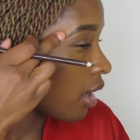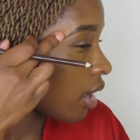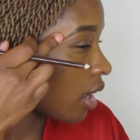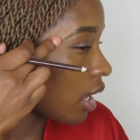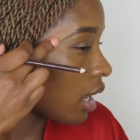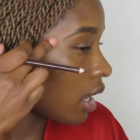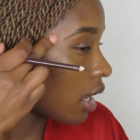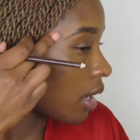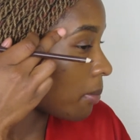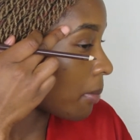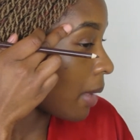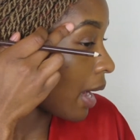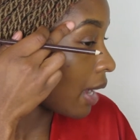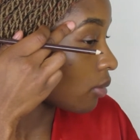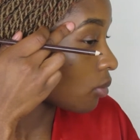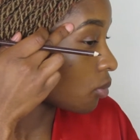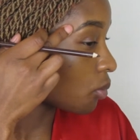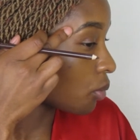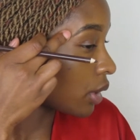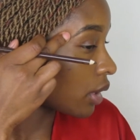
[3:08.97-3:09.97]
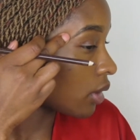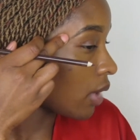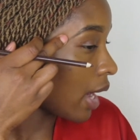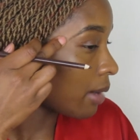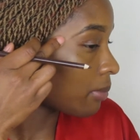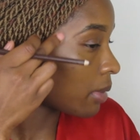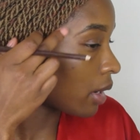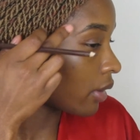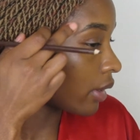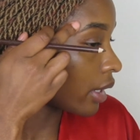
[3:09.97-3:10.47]
my real
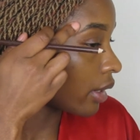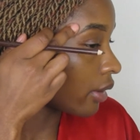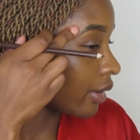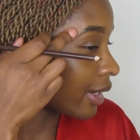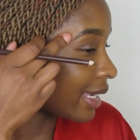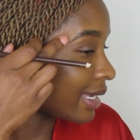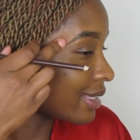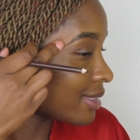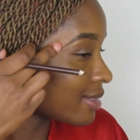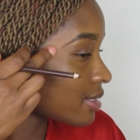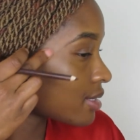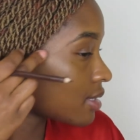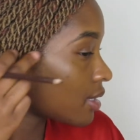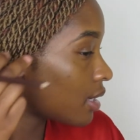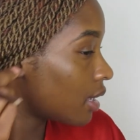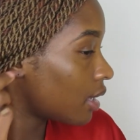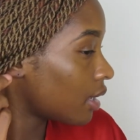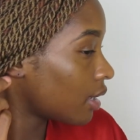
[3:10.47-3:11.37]
eyebrow hair ends.